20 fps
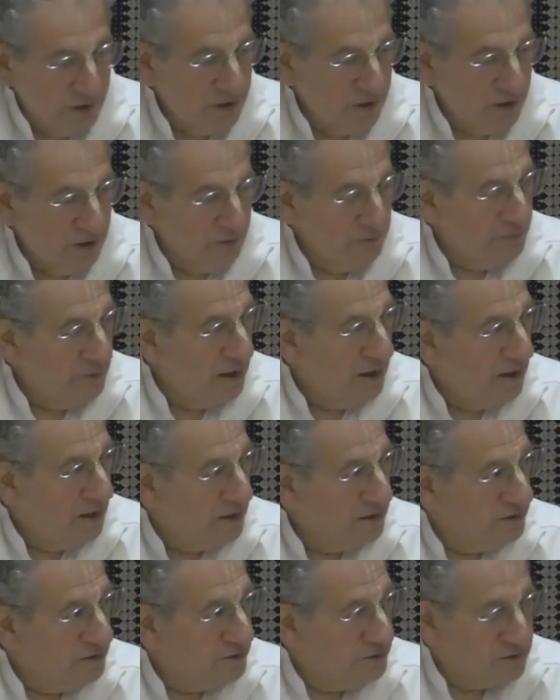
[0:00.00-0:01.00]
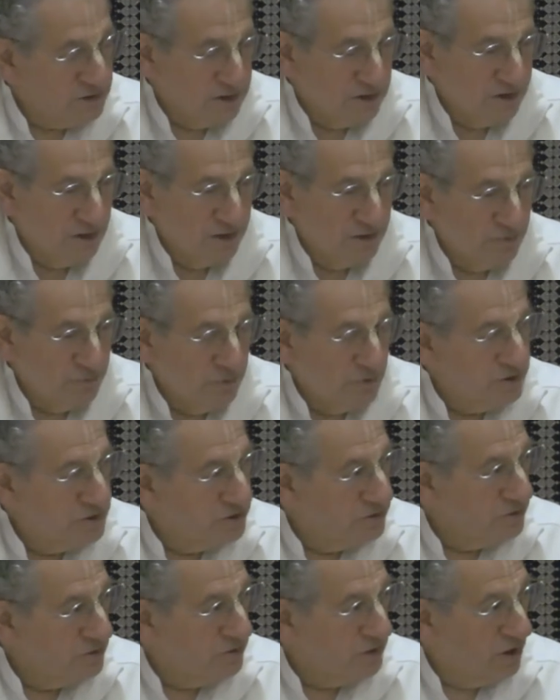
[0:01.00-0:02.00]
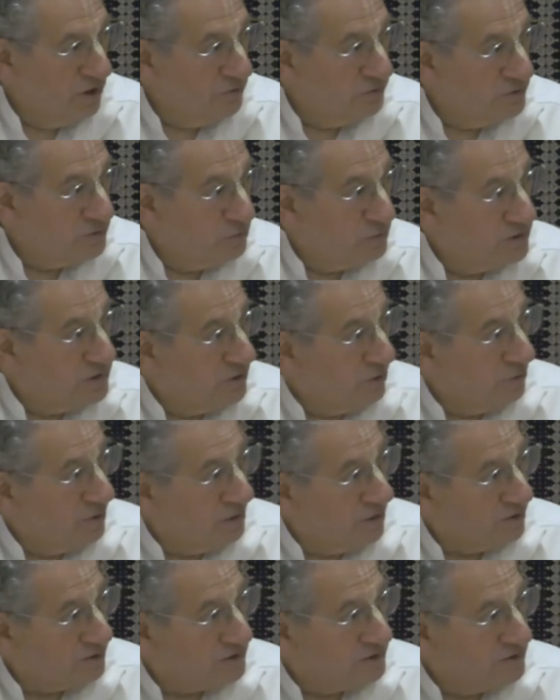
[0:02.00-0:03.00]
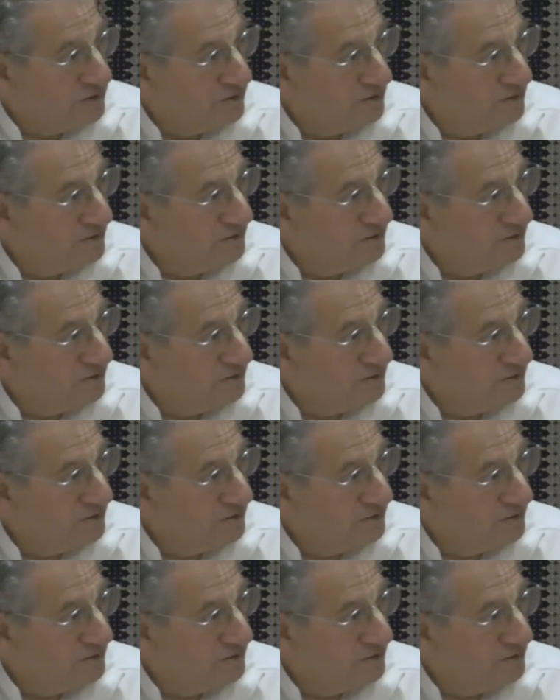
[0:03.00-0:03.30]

when you come back, you see that the person you love is with someone else.